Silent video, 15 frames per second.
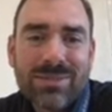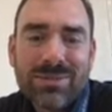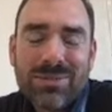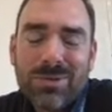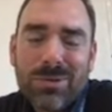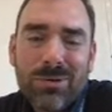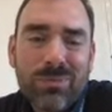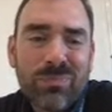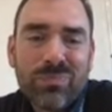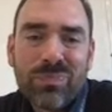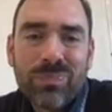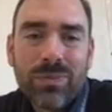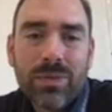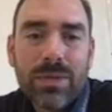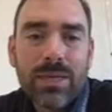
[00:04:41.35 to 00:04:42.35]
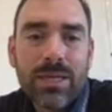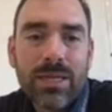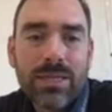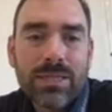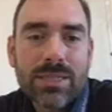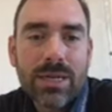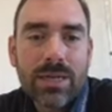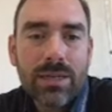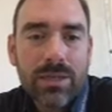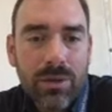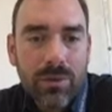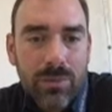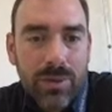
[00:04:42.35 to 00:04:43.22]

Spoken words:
So it's kind of,